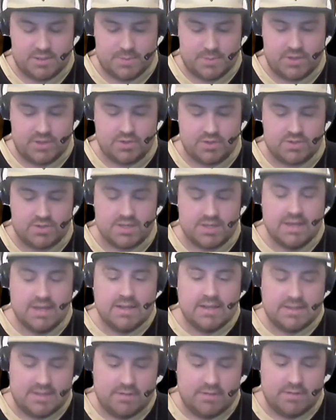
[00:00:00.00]
because
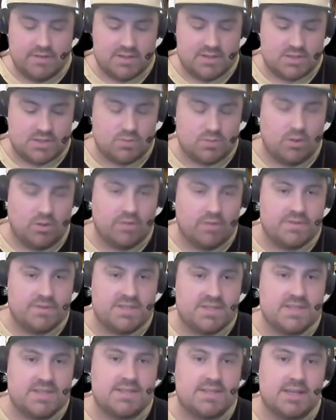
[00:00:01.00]
defenses will
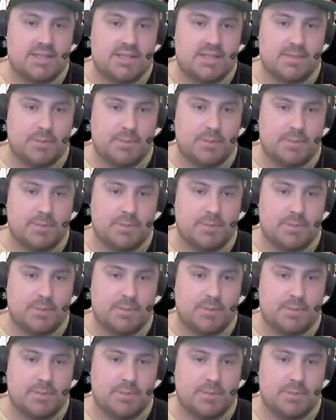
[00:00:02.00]
obviously set